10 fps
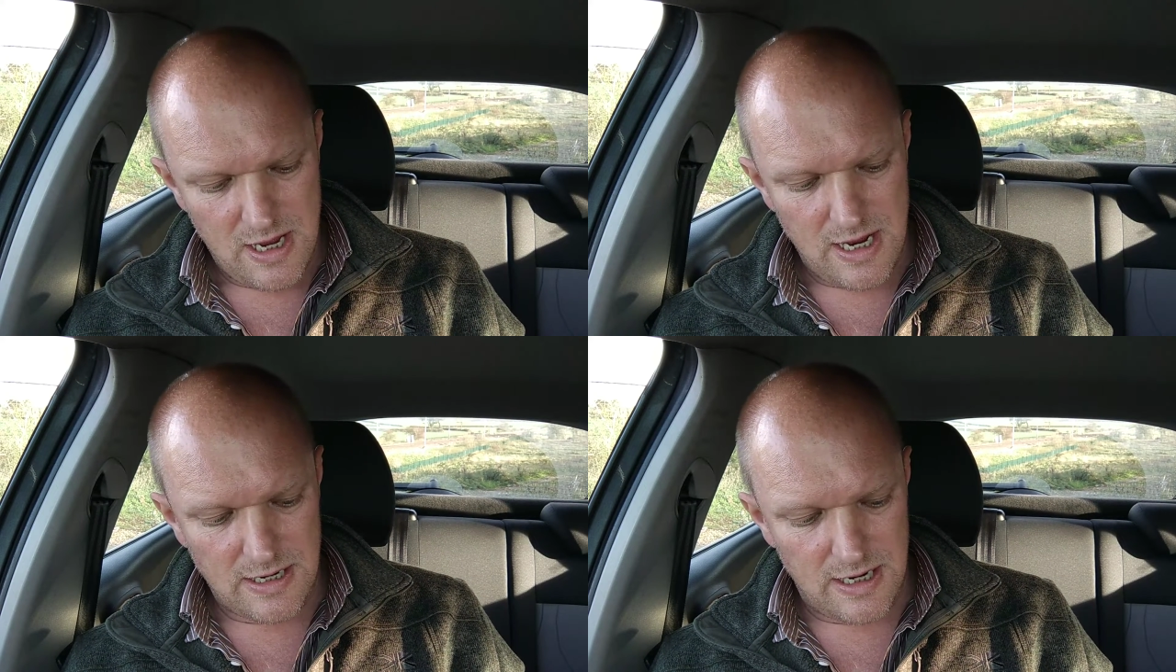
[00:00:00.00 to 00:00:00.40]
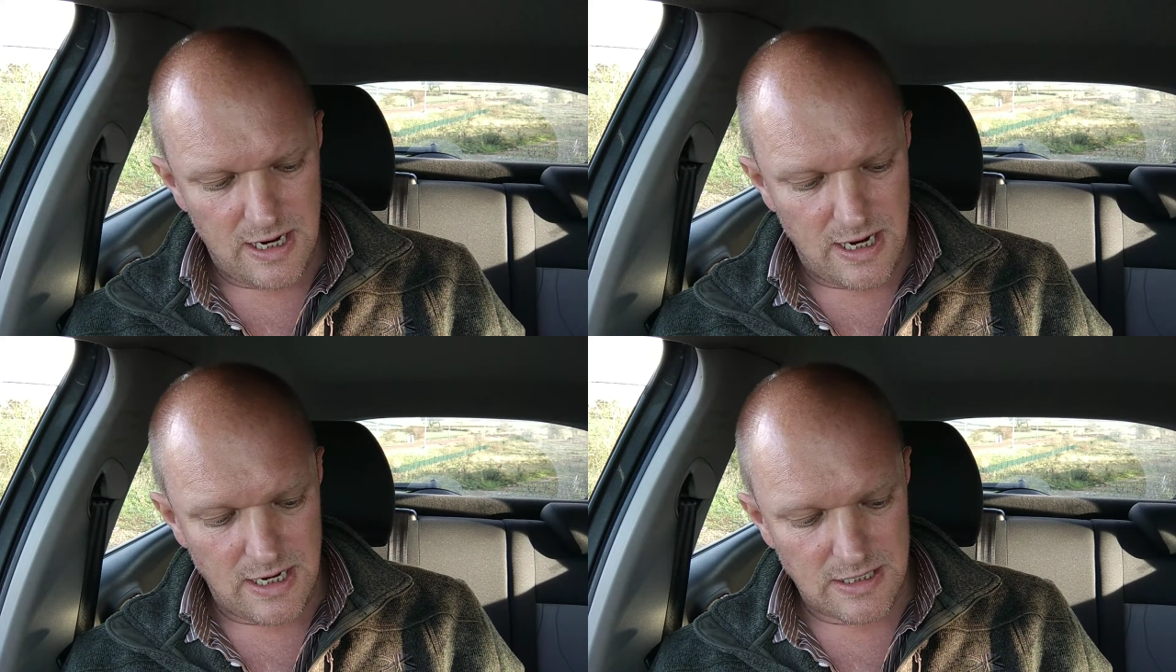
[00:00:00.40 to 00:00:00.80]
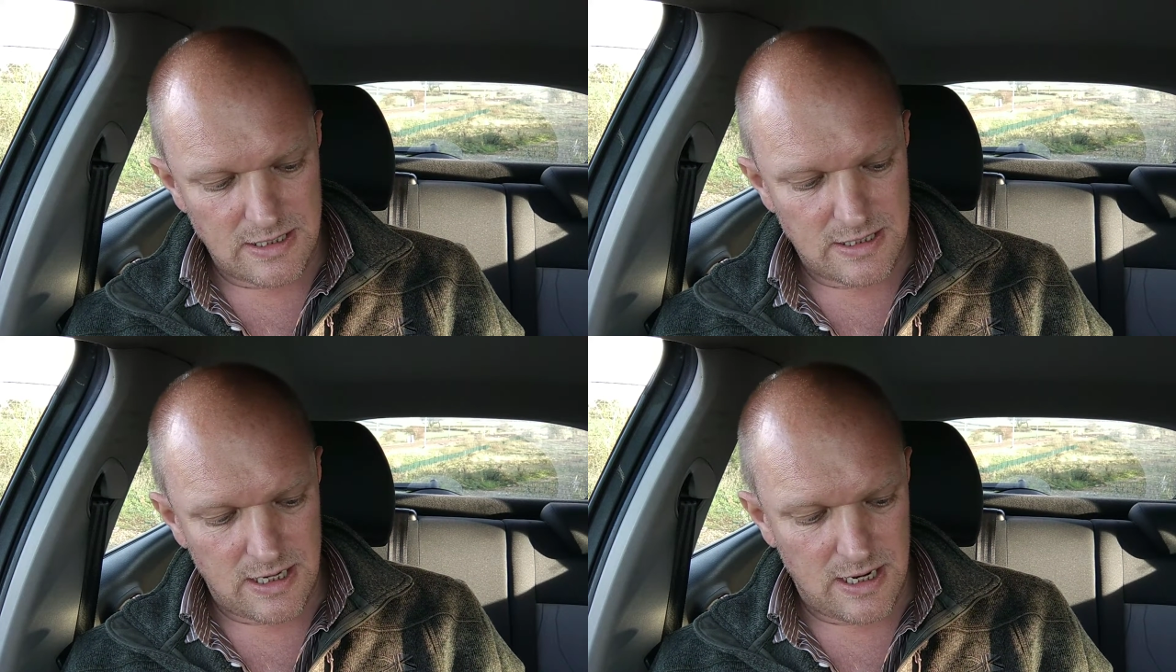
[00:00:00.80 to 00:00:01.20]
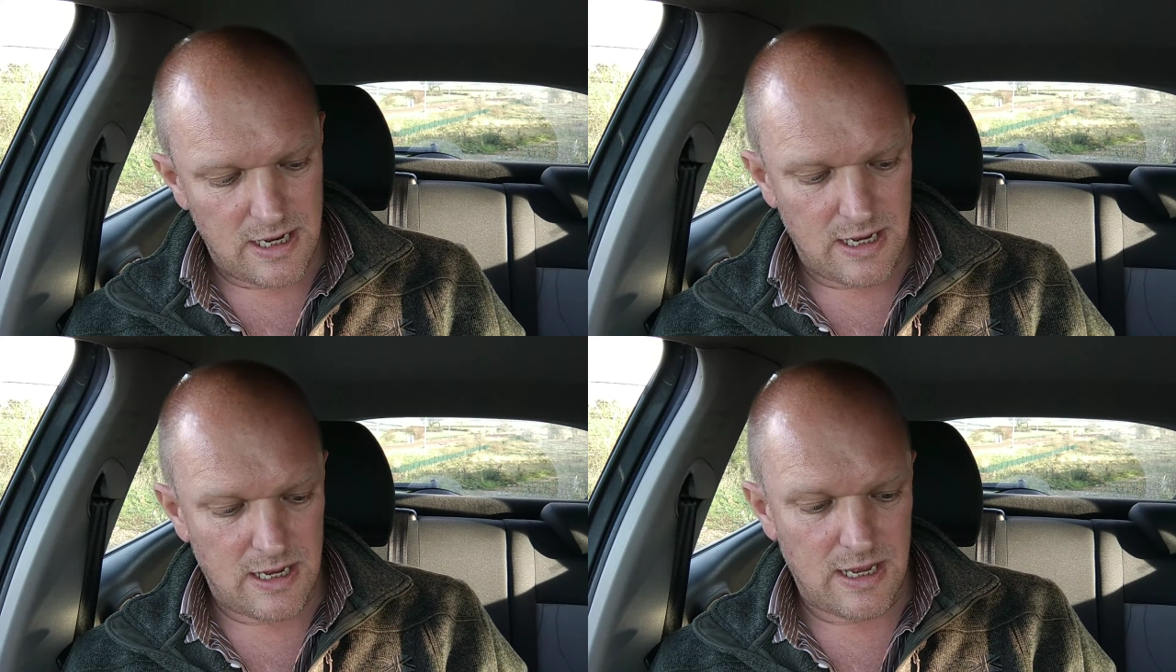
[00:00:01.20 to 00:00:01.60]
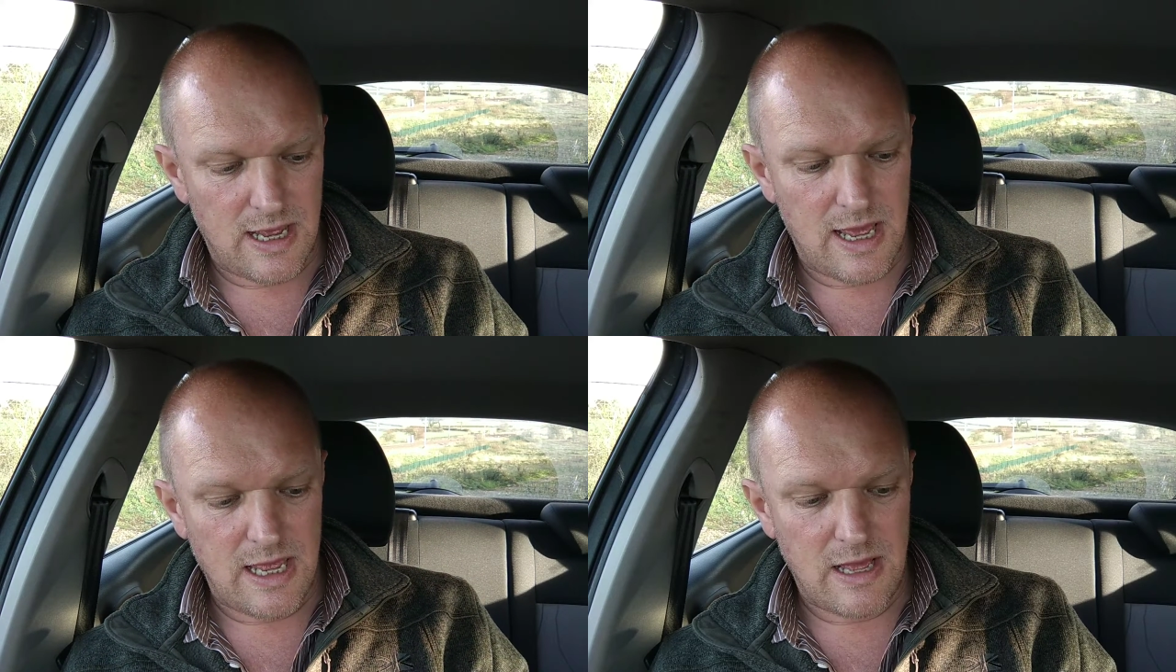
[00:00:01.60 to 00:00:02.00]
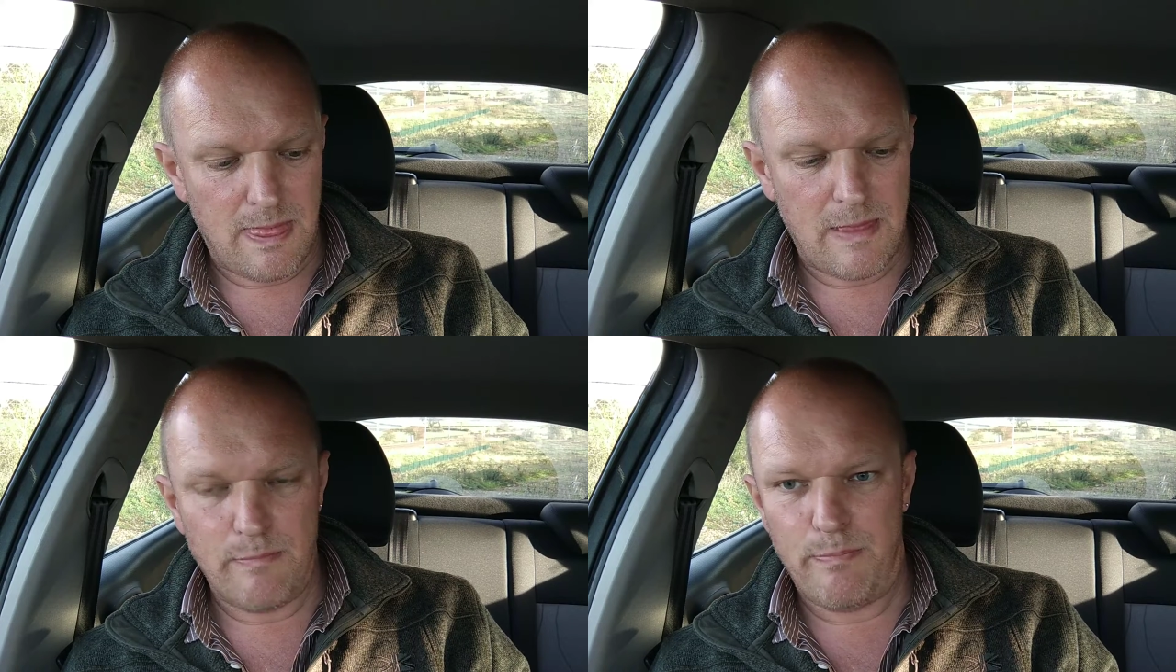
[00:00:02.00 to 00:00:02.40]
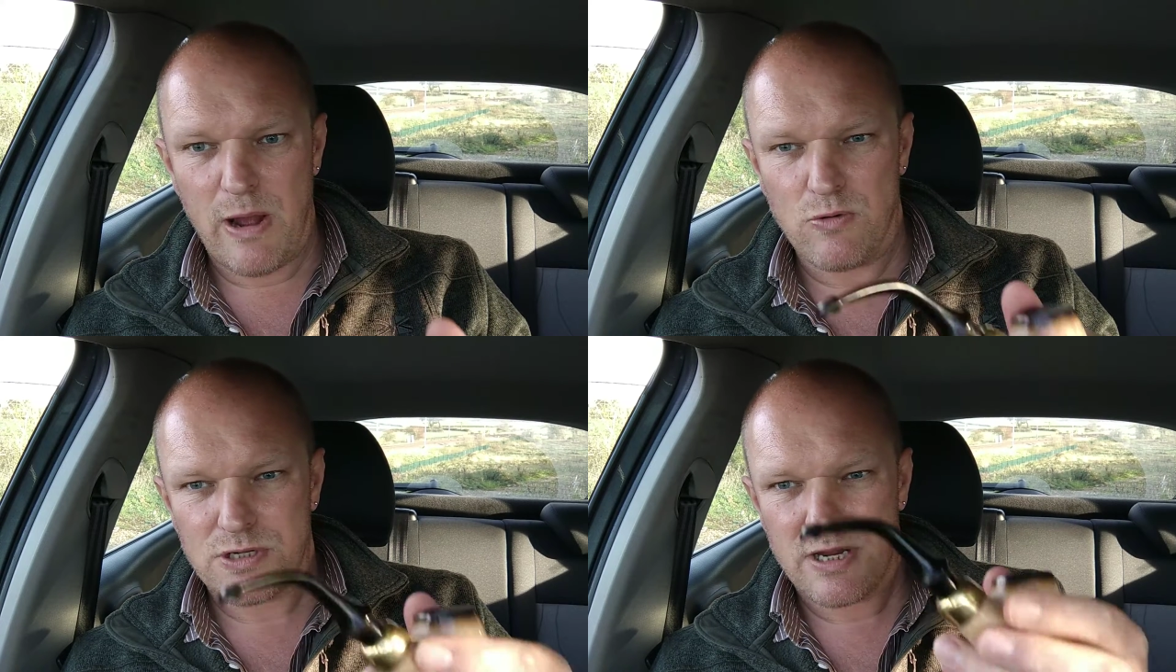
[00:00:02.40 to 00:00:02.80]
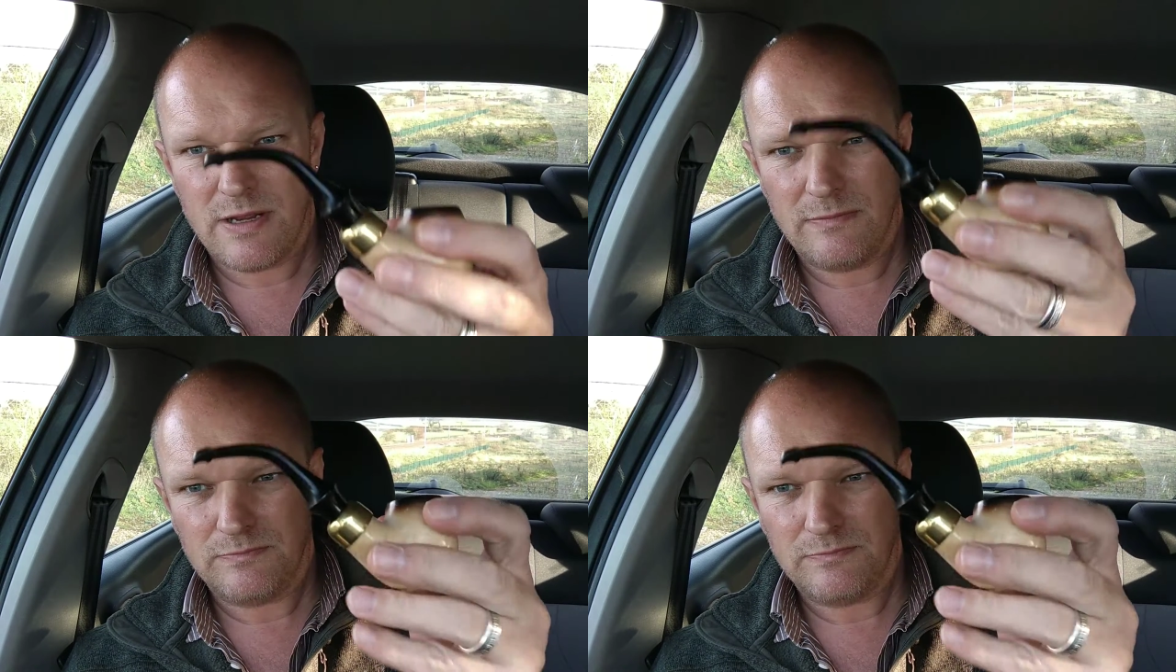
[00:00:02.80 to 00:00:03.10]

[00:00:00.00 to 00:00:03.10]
It is a belt